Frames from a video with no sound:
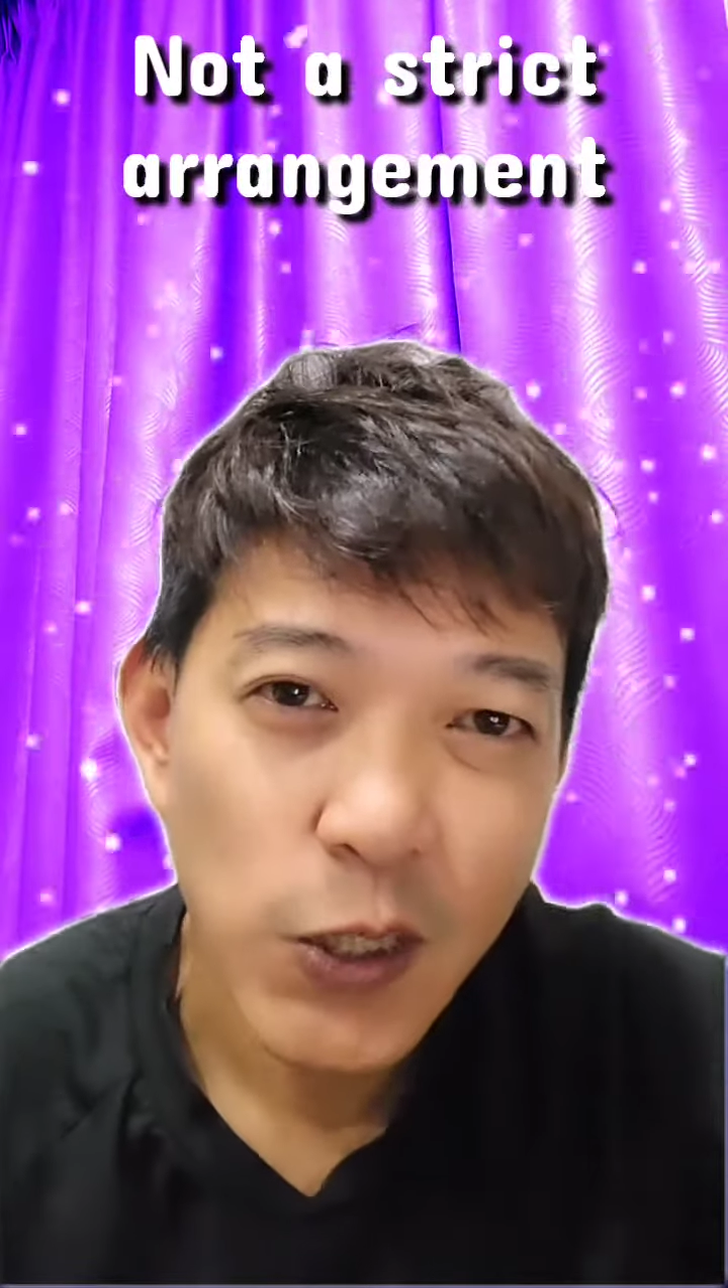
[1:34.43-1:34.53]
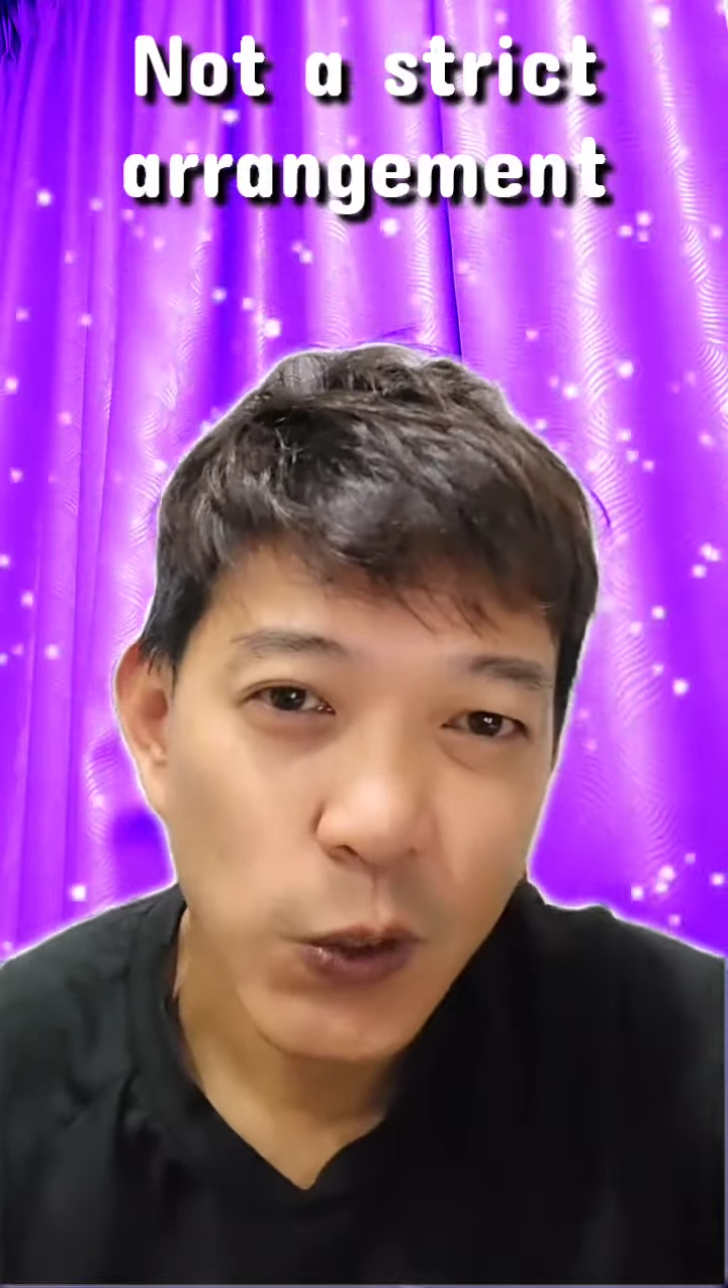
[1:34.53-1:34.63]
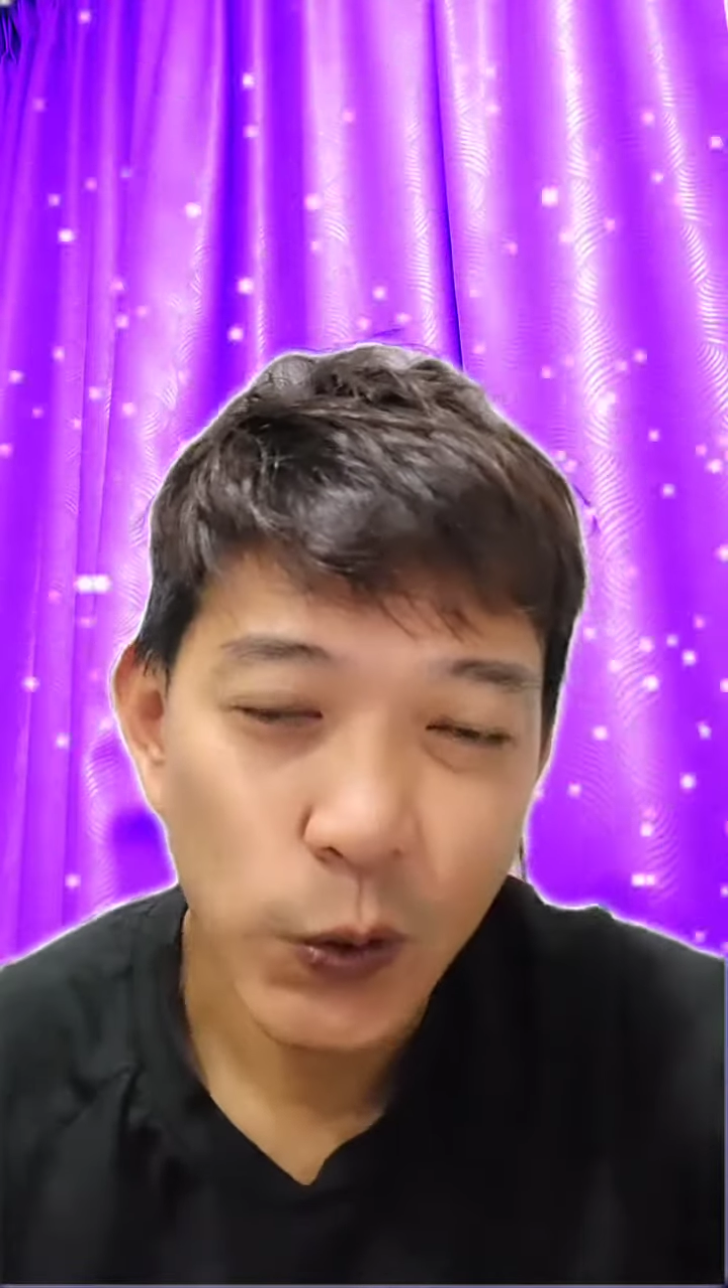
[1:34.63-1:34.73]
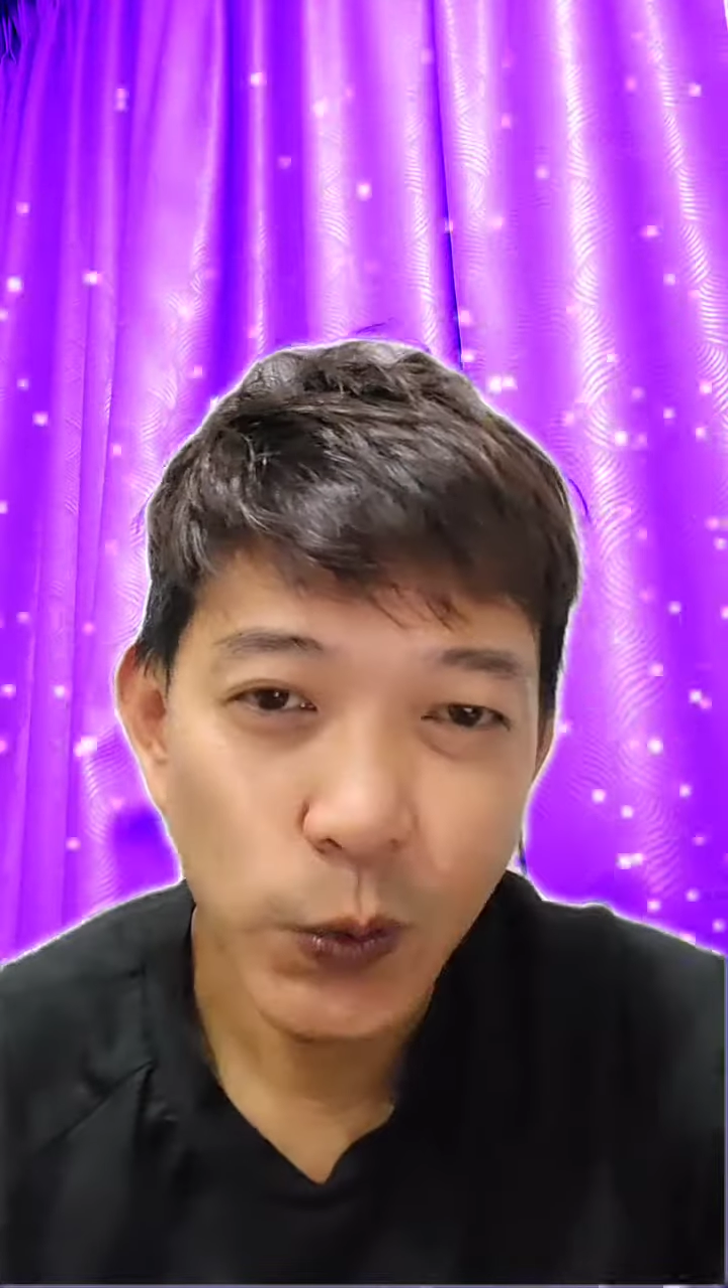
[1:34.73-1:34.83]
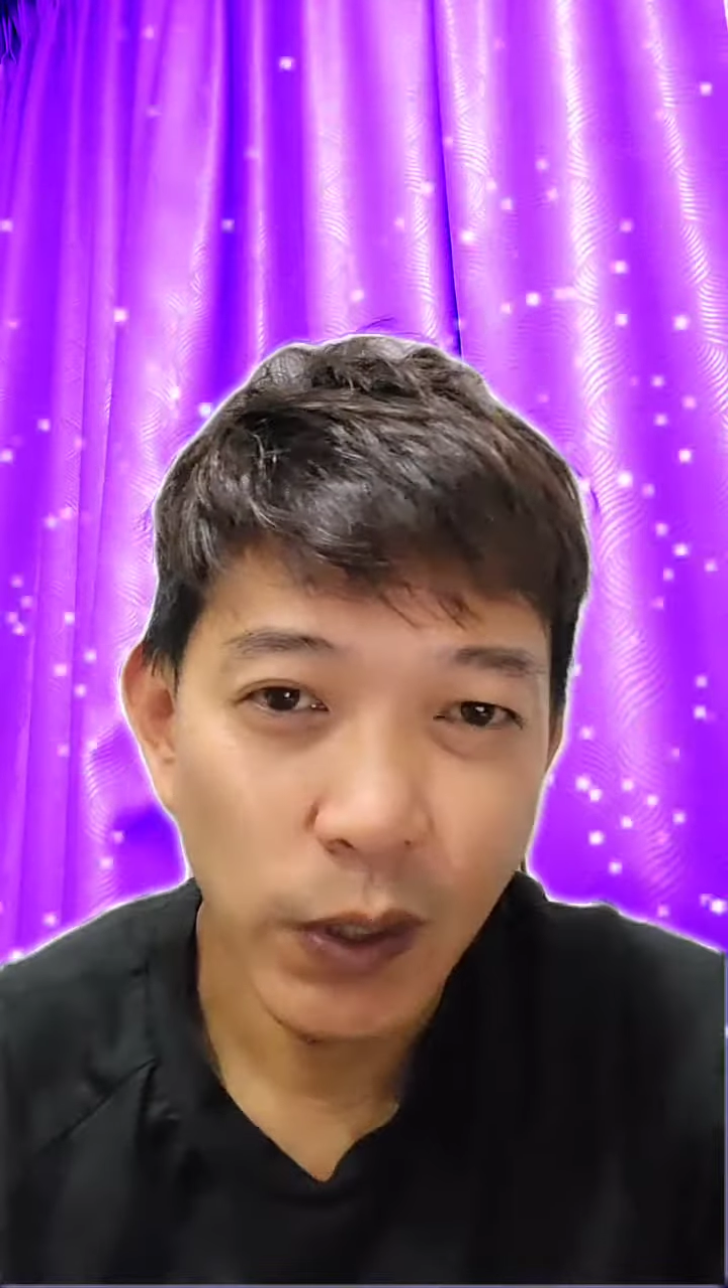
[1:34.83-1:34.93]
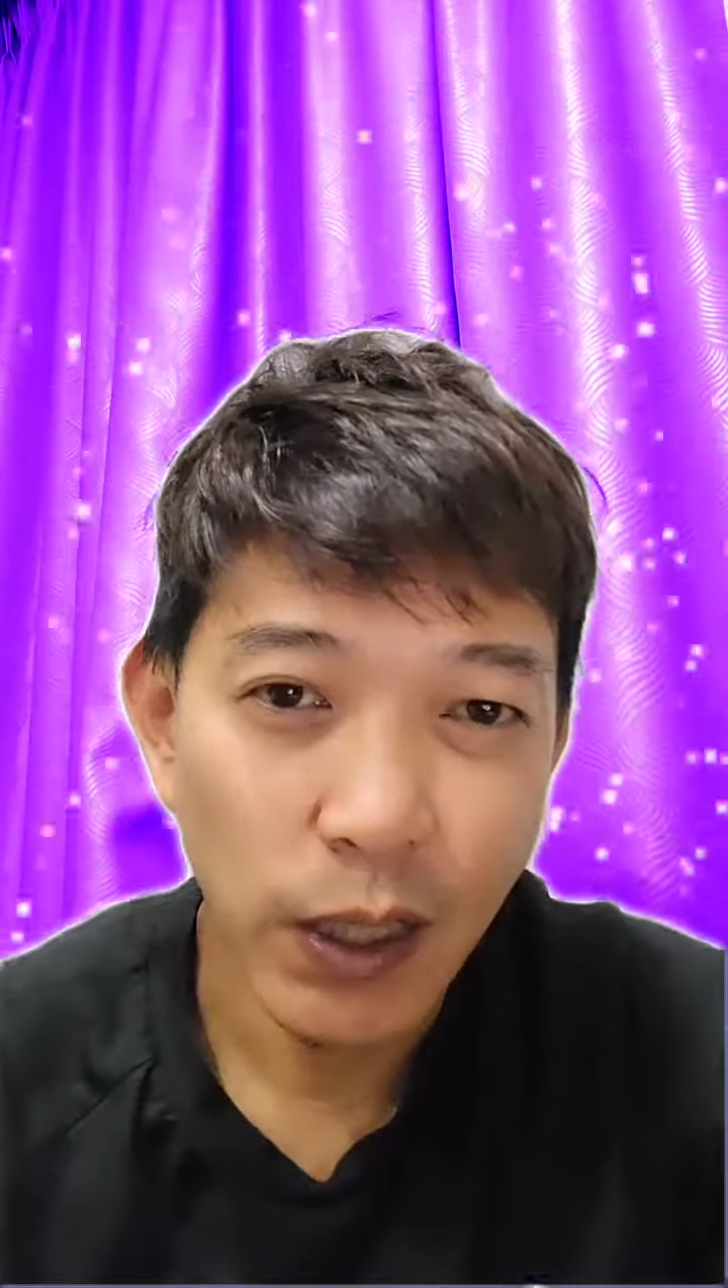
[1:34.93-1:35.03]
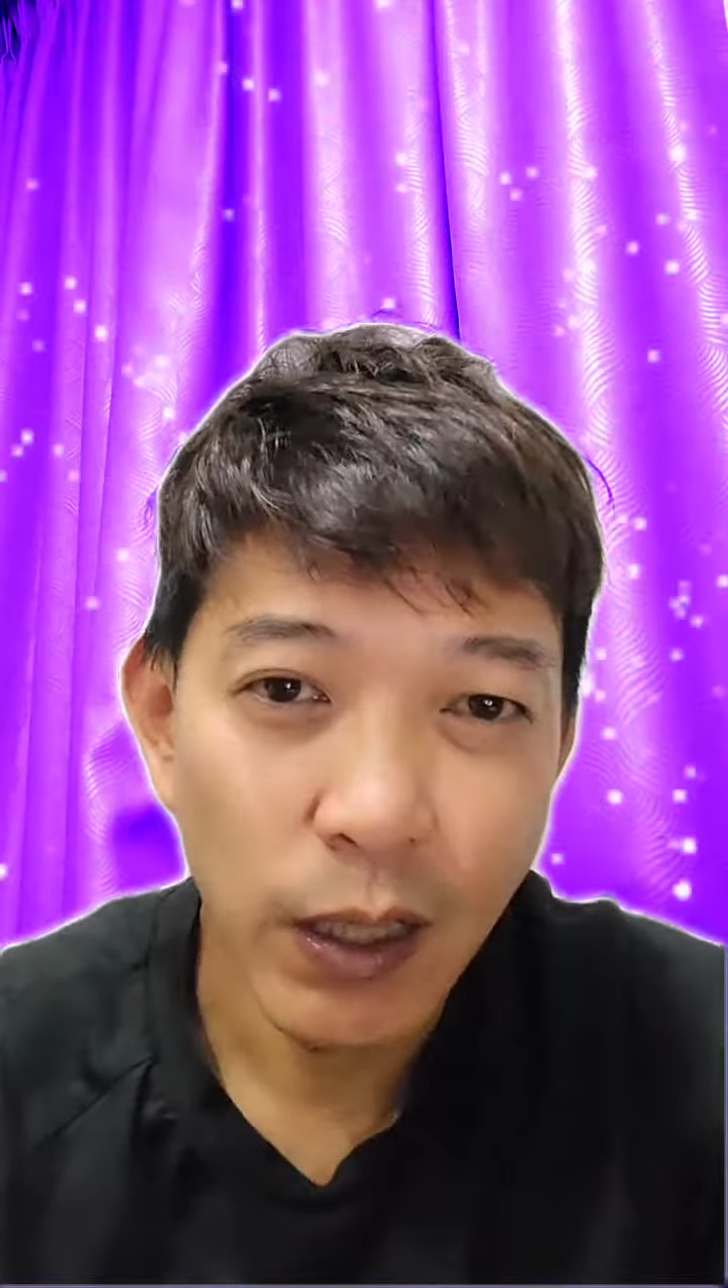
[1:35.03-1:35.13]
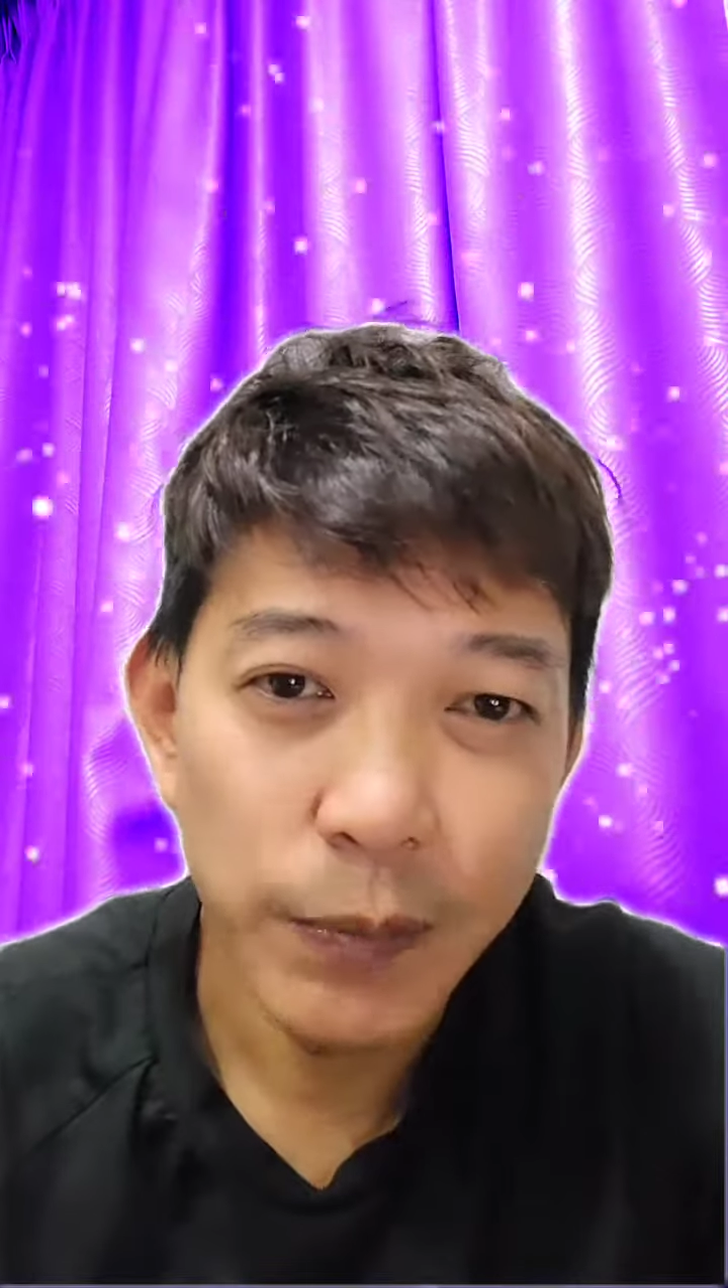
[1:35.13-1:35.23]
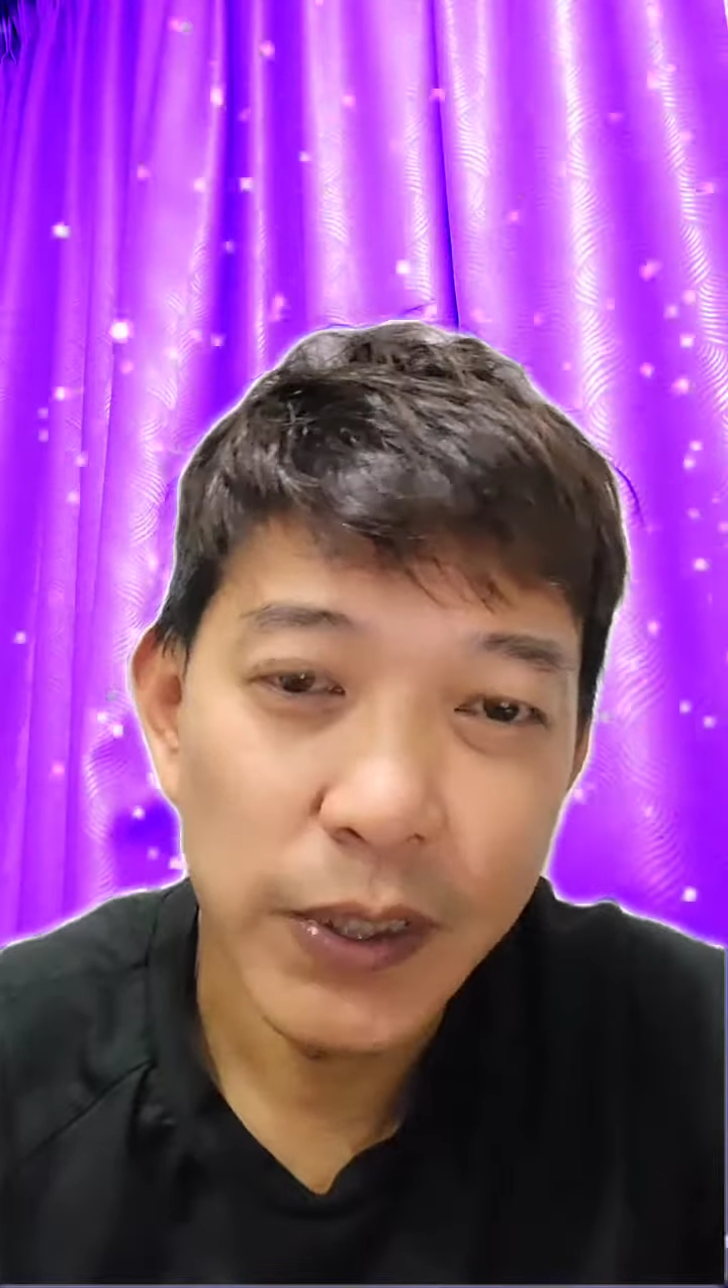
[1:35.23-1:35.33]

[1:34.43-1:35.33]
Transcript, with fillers: So uh,